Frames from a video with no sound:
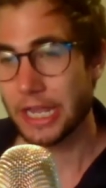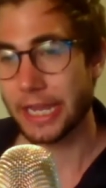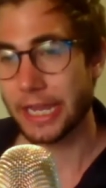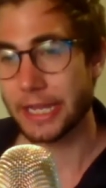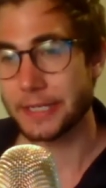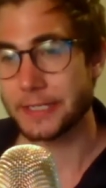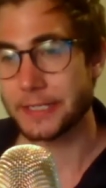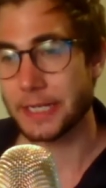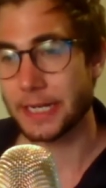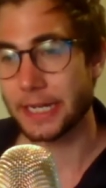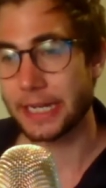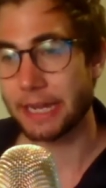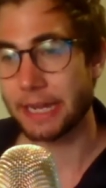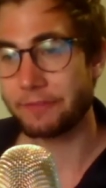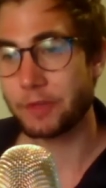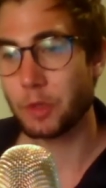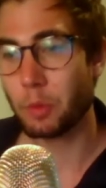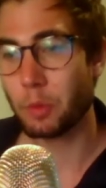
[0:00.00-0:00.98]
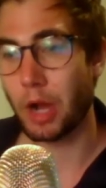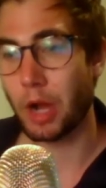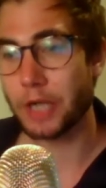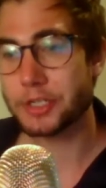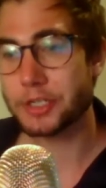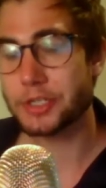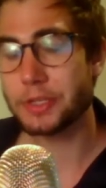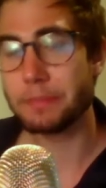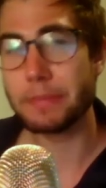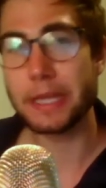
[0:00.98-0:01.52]
And if you
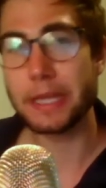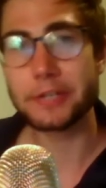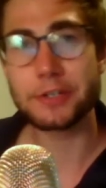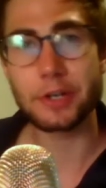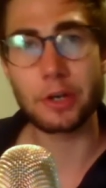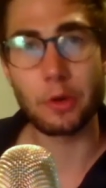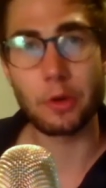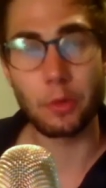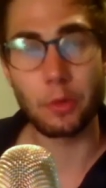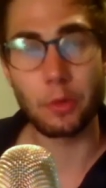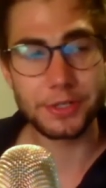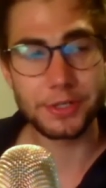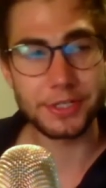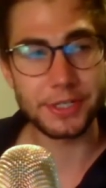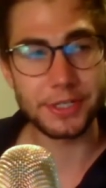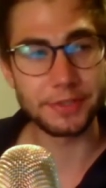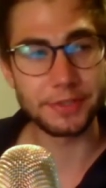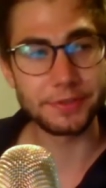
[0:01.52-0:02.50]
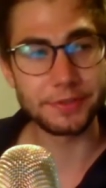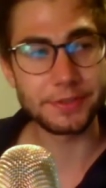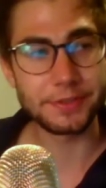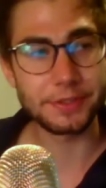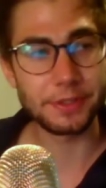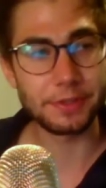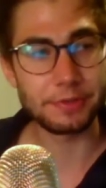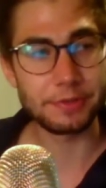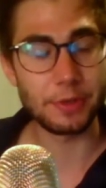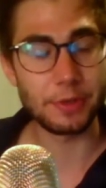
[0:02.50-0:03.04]
watch the major courses,
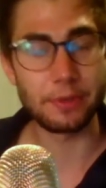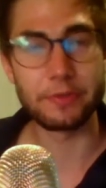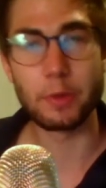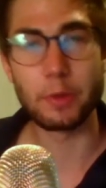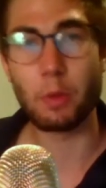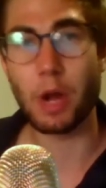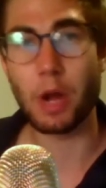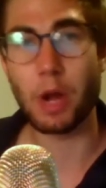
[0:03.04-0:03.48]
so if you watch